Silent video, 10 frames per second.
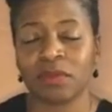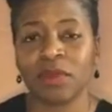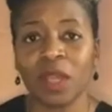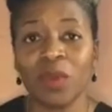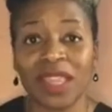
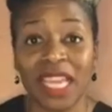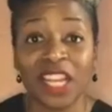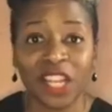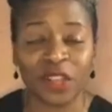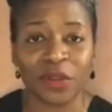
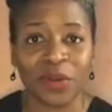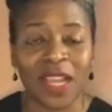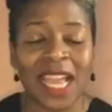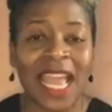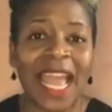within you,
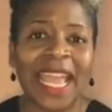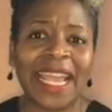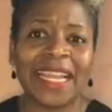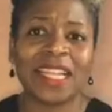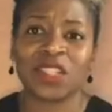
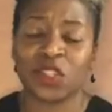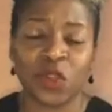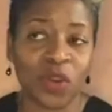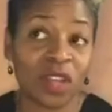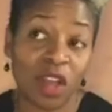and it's
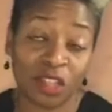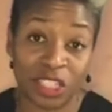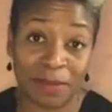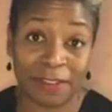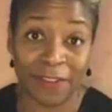going to cause you
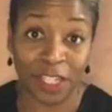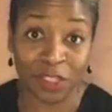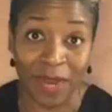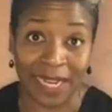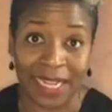to be
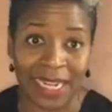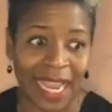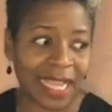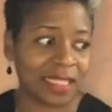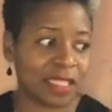frustrated
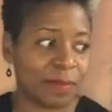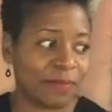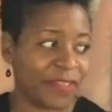and to